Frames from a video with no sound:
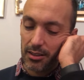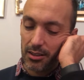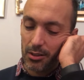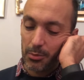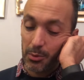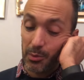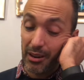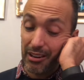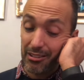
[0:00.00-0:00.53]

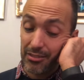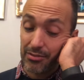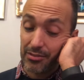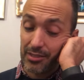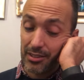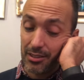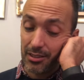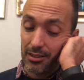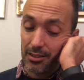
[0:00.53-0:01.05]
be wary of
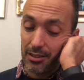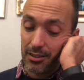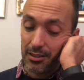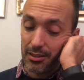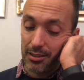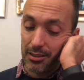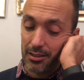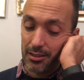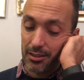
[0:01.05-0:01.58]

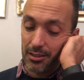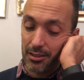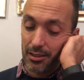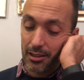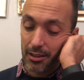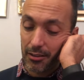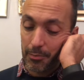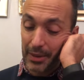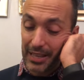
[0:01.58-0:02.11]

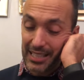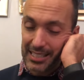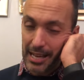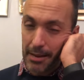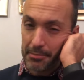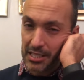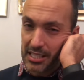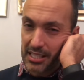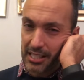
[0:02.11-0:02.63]
being
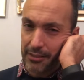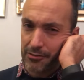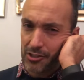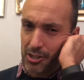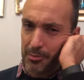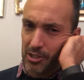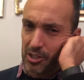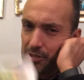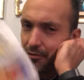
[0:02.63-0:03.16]
tempted to give too
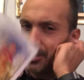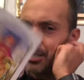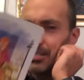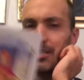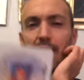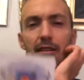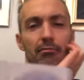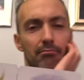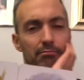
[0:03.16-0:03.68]
much advice
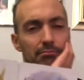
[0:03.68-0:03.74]
out.